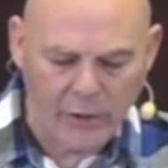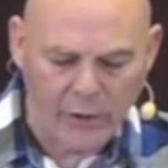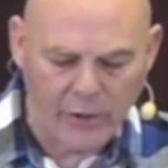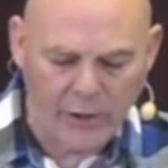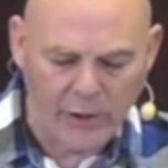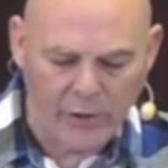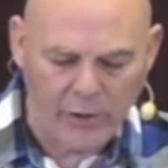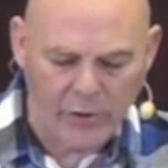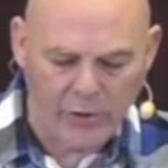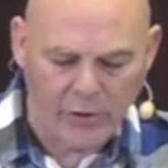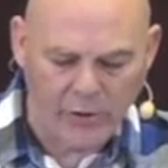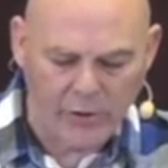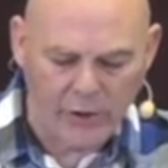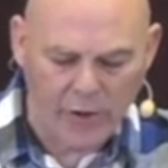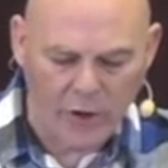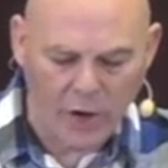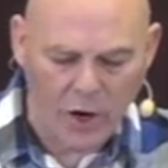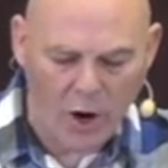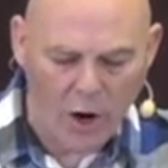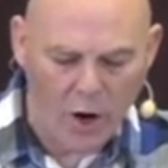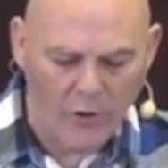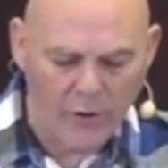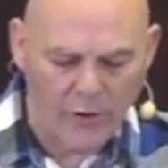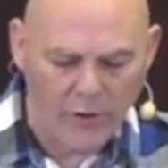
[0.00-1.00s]
creatures
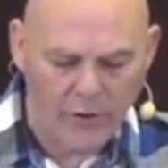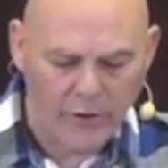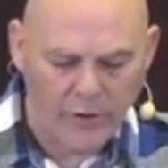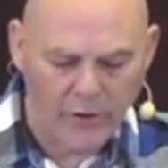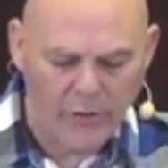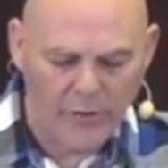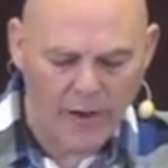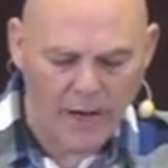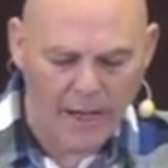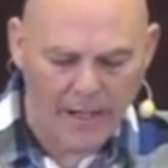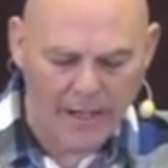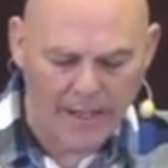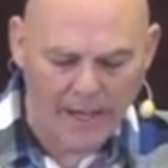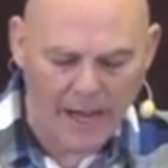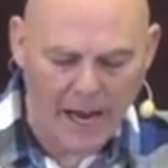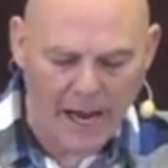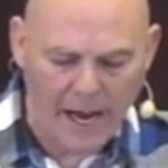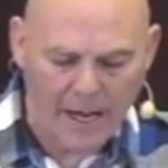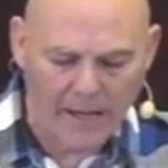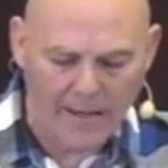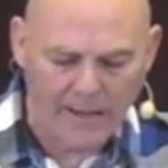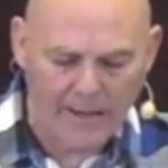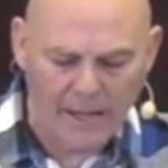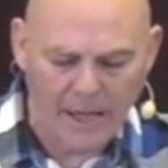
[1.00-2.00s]
according to their
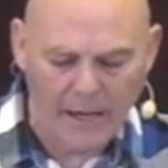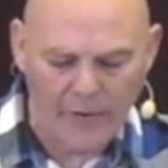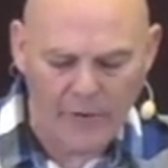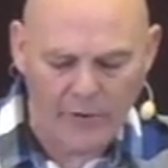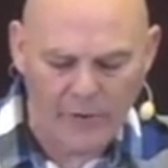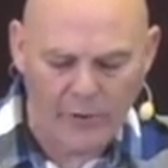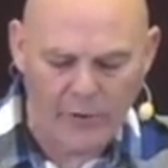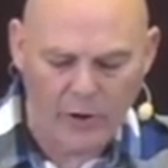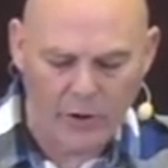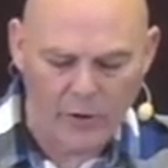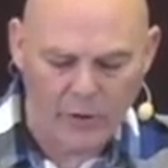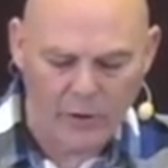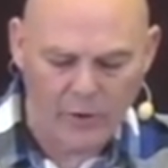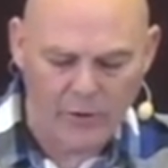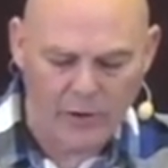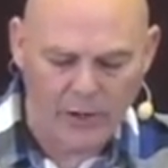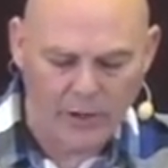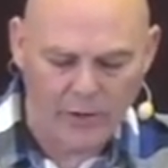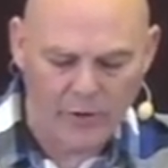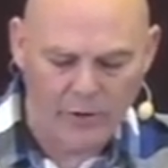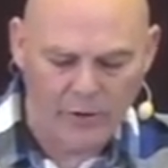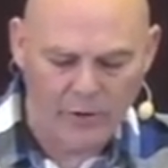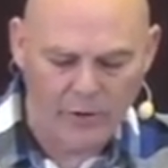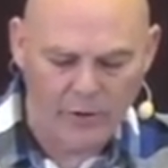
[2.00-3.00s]
kind, livestock
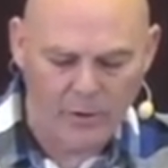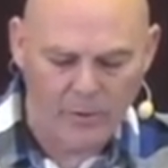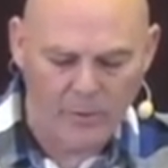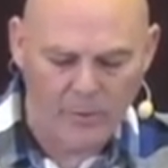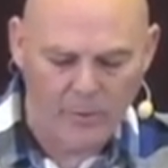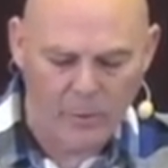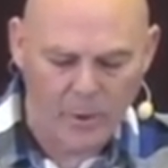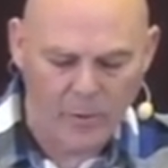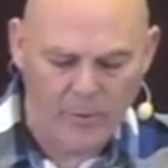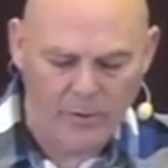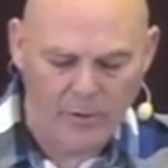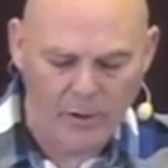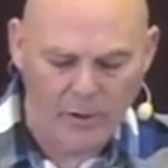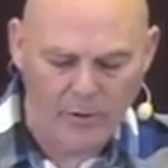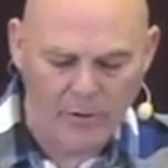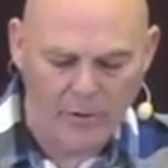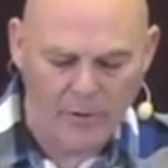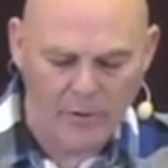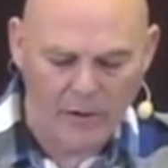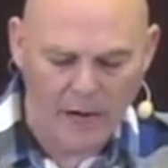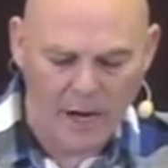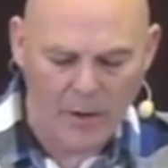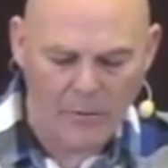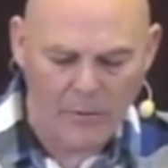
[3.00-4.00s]
creatures that move along the
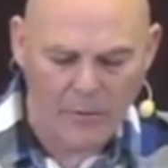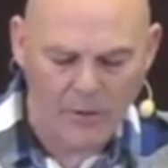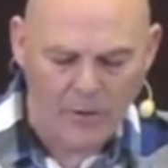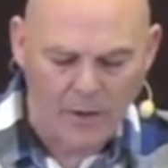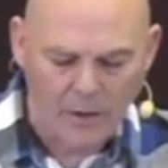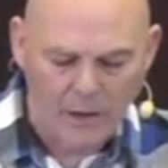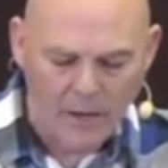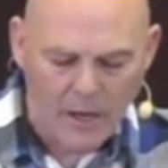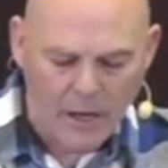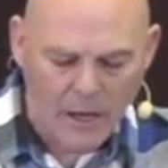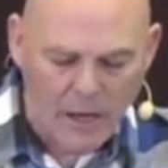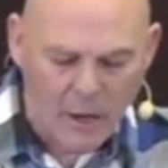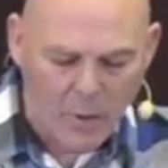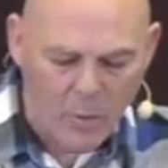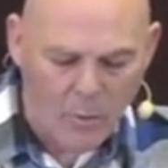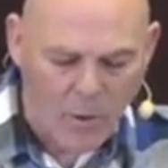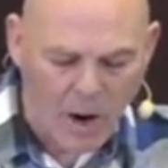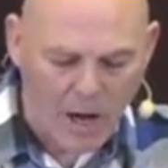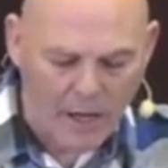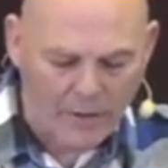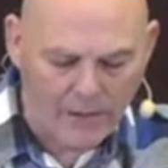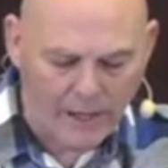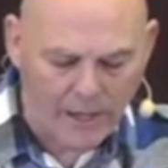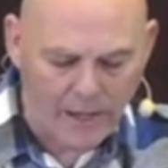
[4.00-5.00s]
ground,
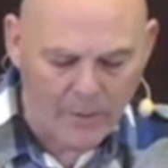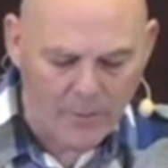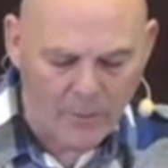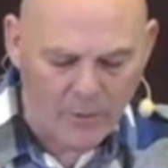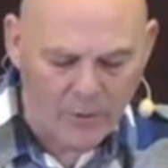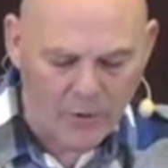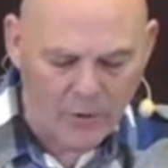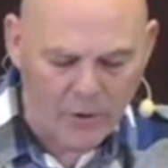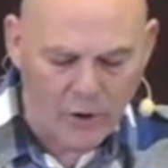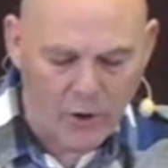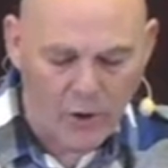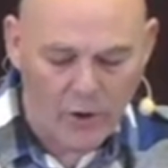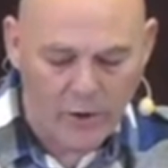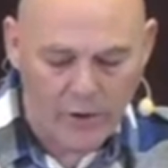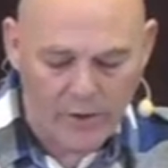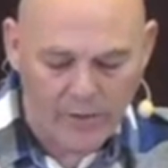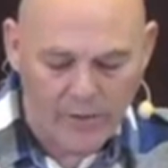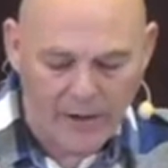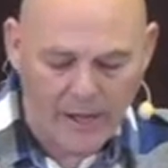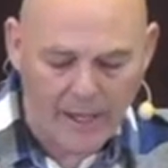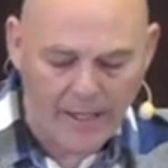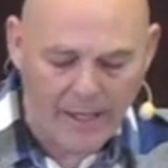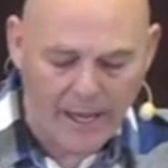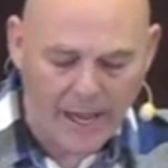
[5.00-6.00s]
wild animals according to
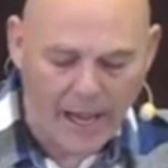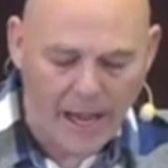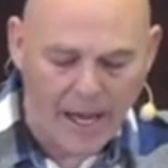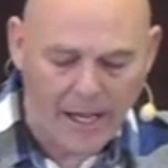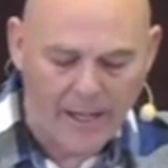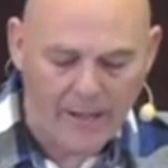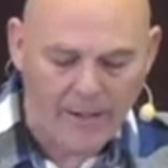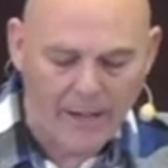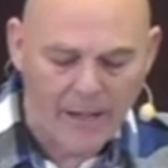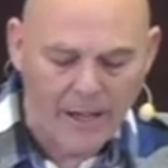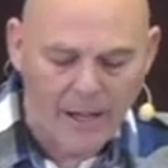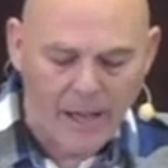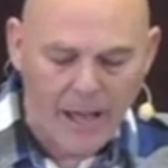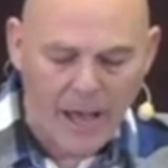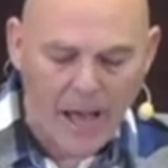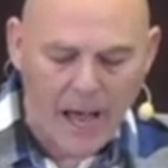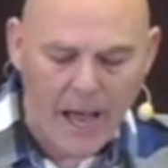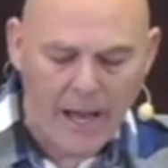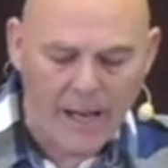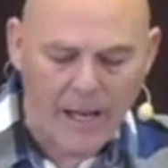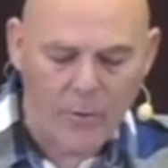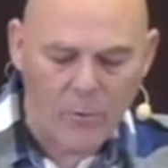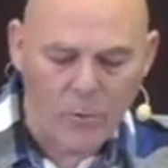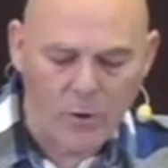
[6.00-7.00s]
their kind.
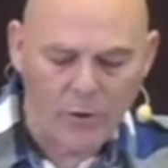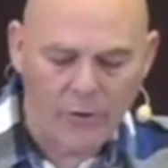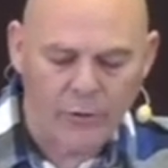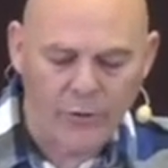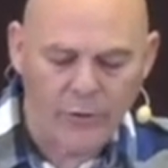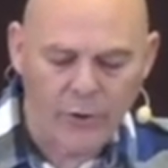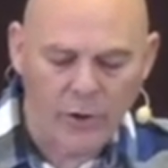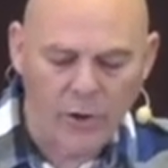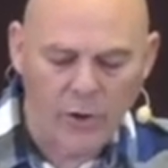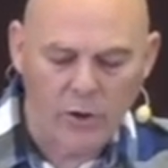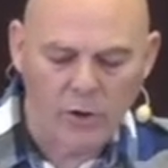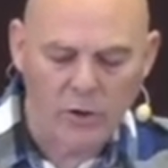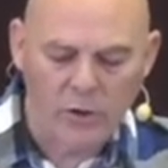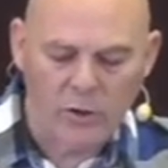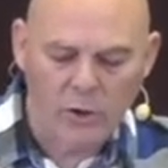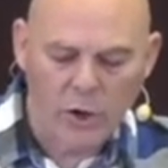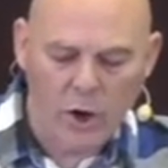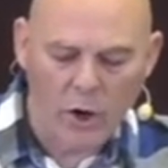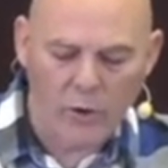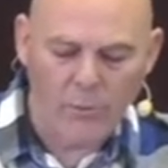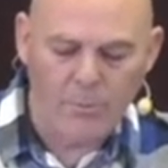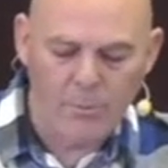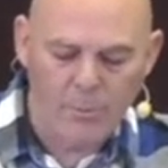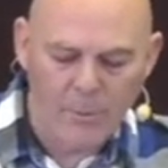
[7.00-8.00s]
And it was so,
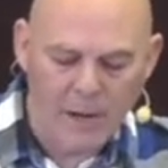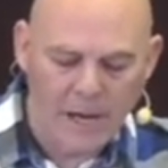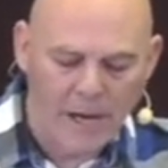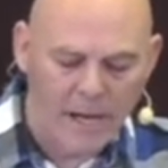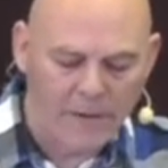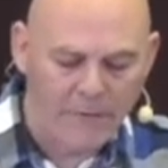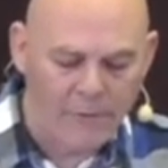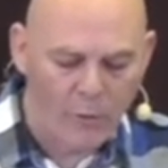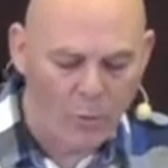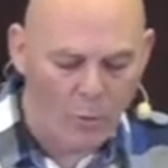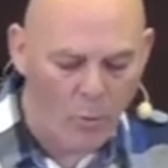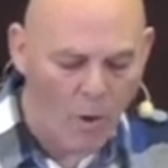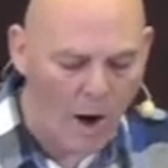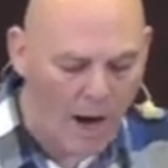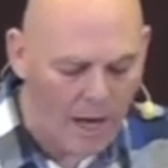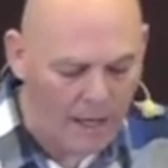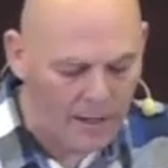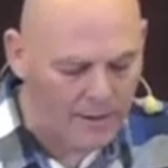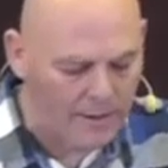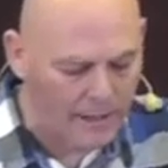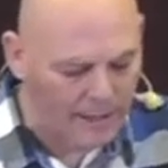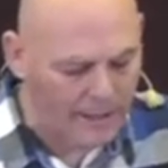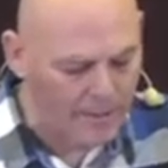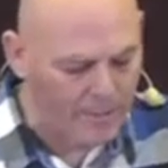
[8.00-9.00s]
God made the
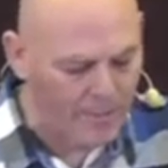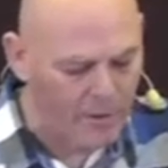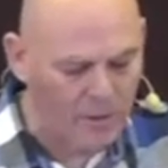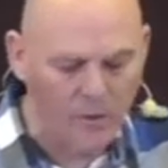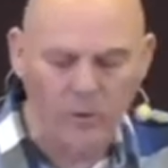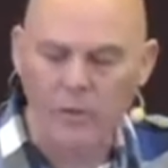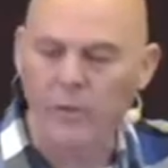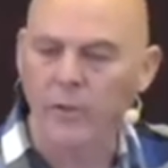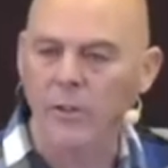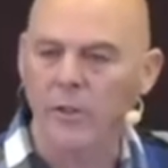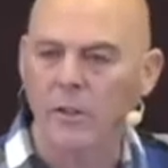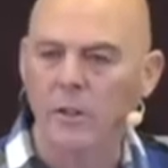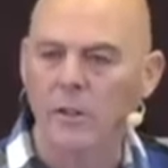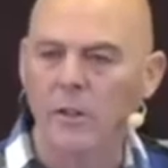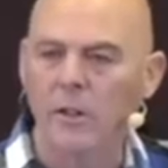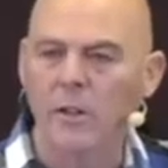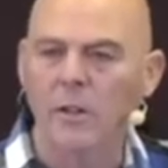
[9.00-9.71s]
wild animals.